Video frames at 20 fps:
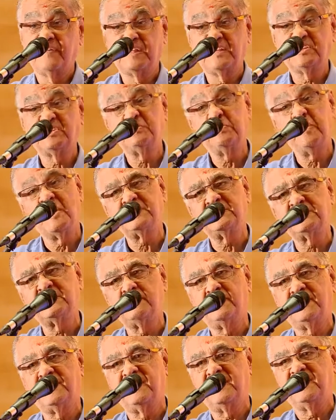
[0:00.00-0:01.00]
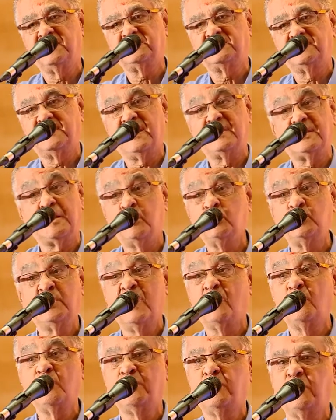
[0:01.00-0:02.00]
responsibility is that how
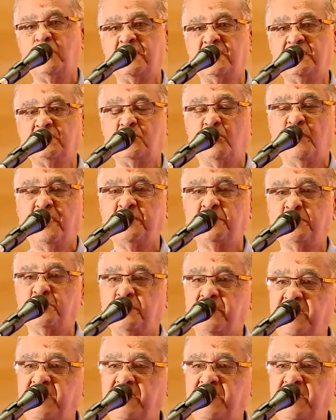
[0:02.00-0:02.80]
the output is going to